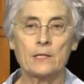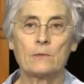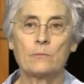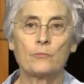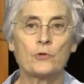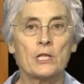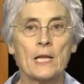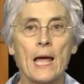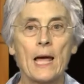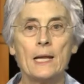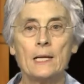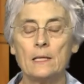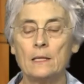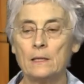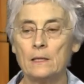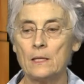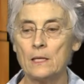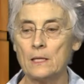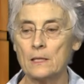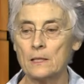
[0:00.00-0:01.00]
said in
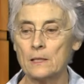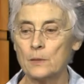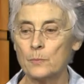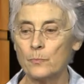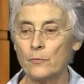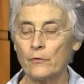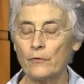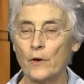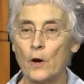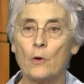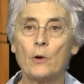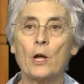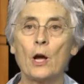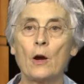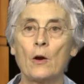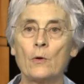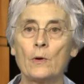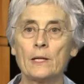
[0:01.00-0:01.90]
this photo.